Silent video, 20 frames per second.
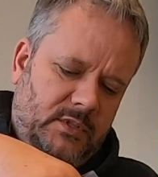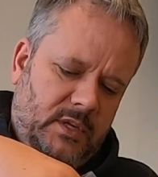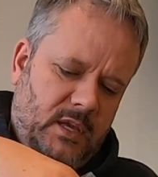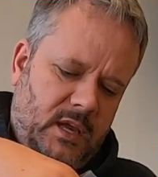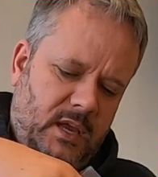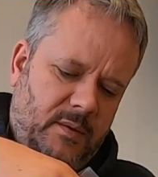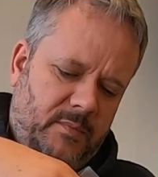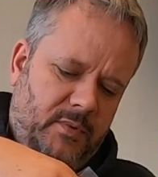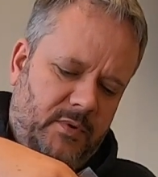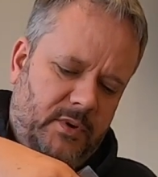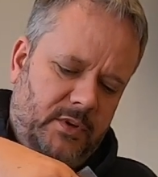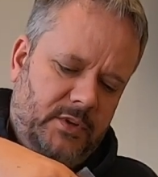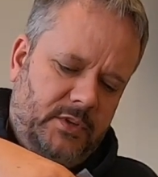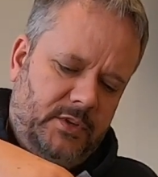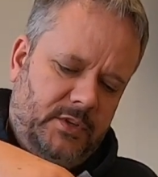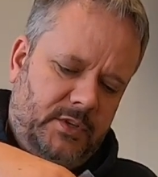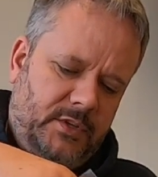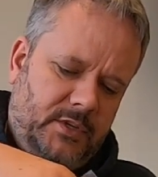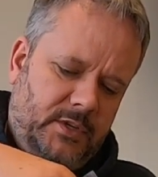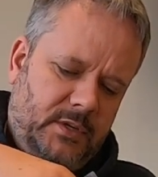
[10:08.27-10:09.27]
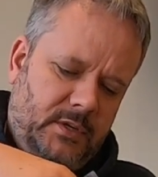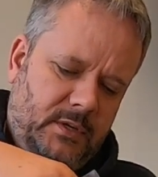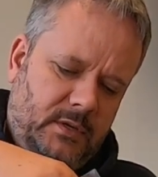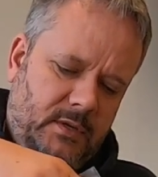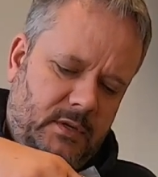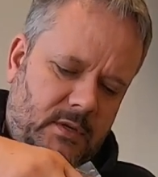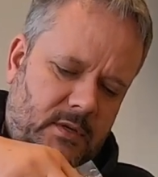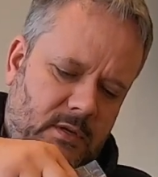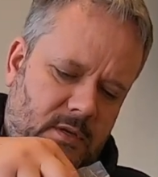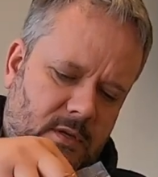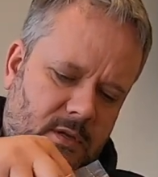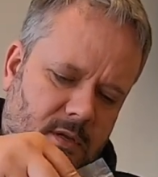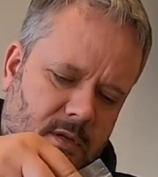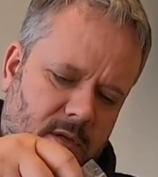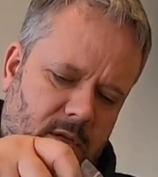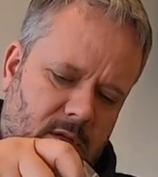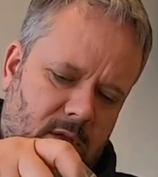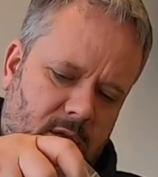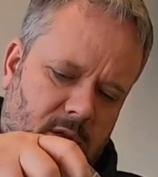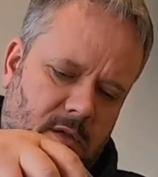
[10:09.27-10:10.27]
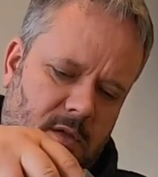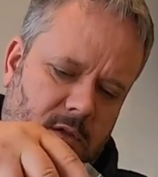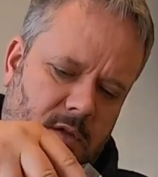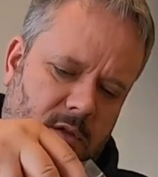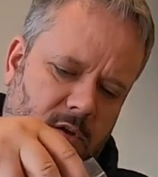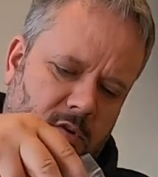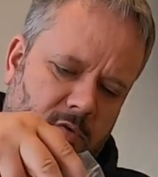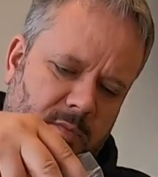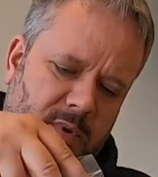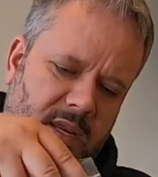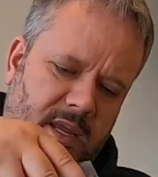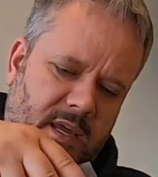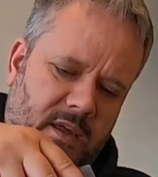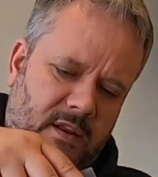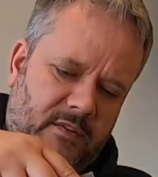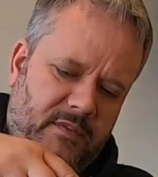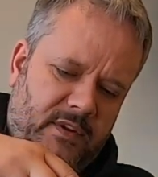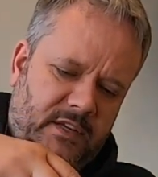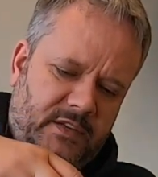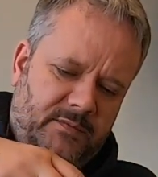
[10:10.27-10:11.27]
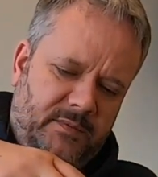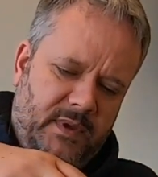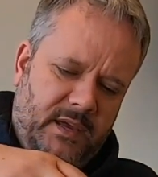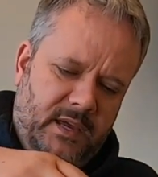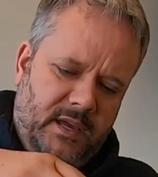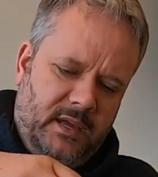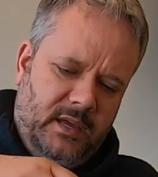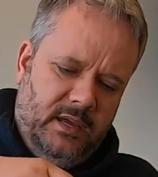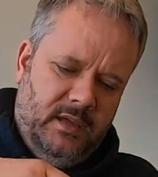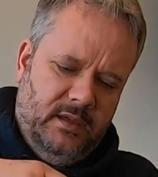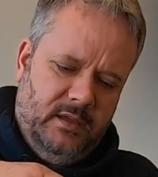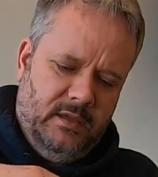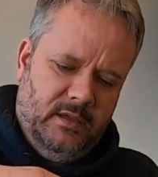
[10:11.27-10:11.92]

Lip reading: Cypress coming out of its bag.